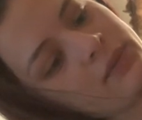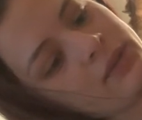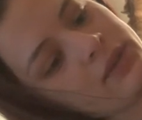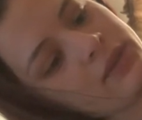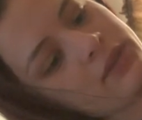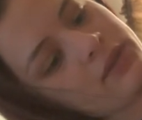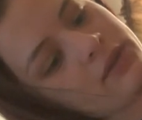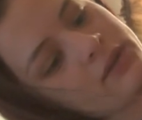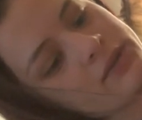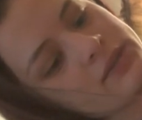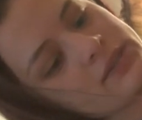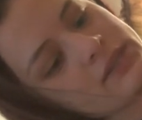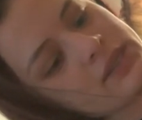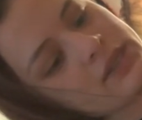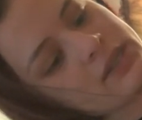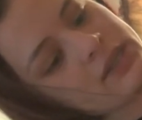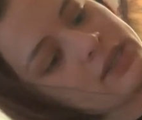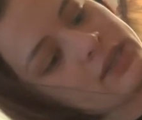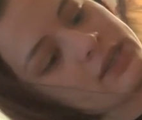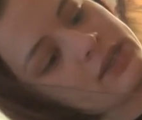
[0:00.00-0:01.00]
with her
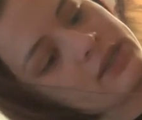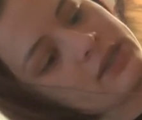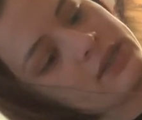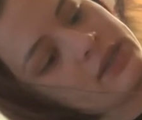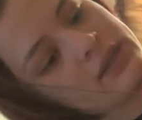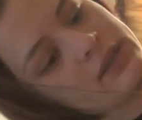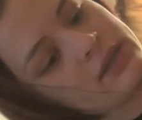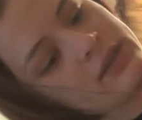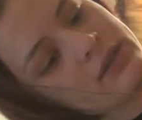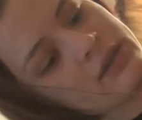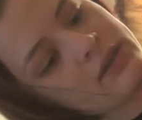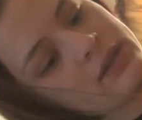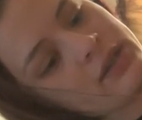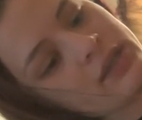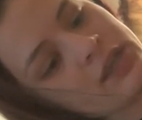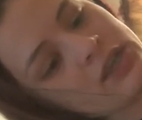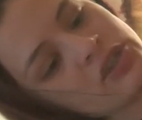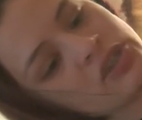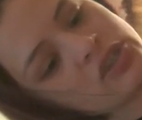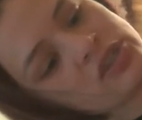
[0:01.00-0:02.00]
son.
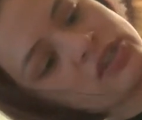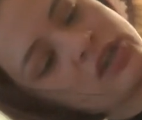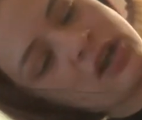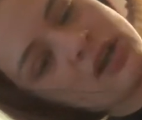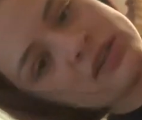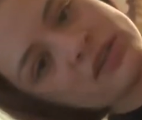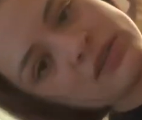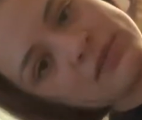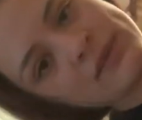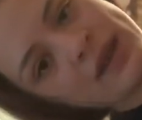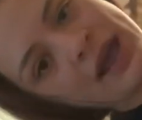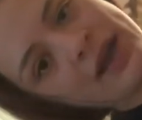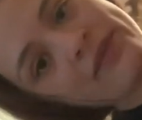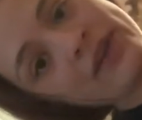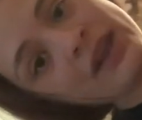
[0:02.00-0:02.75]
It just caused him to have a